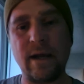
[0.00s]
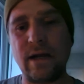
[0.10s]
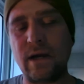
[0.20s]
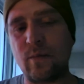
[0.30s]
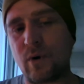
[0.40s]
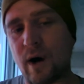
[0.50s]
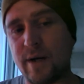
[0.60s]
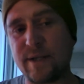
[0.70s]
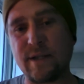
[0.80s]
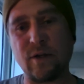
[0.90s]
in any
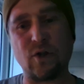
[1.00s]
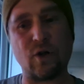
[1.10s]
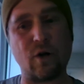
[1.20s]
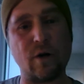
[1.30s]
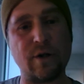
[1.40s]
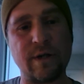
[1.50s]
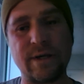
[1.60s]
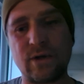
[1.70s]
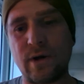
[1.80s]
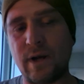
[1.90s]
Protestant
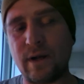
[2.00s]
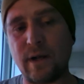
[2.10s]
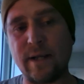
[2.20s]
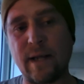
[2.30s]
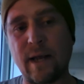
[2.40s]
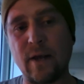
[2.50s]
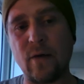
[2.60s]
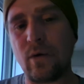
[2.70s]
churches or anything like that.